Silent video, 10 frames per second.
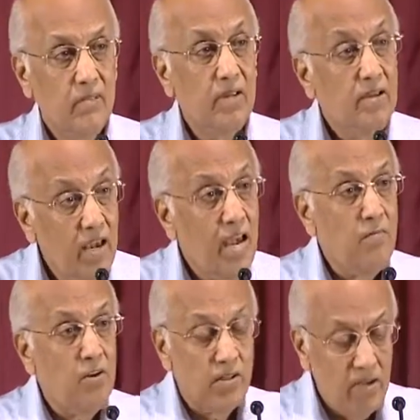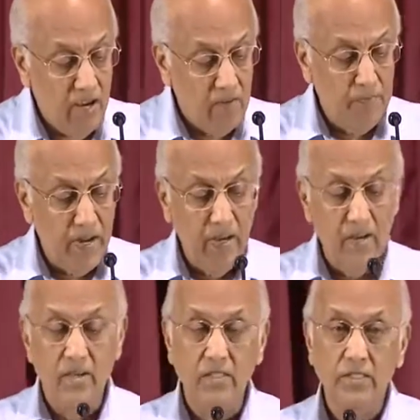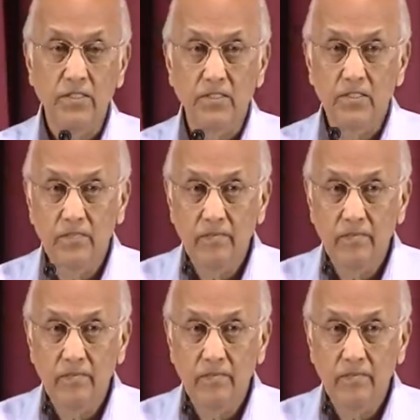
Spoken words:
It came on the day of Pentecost.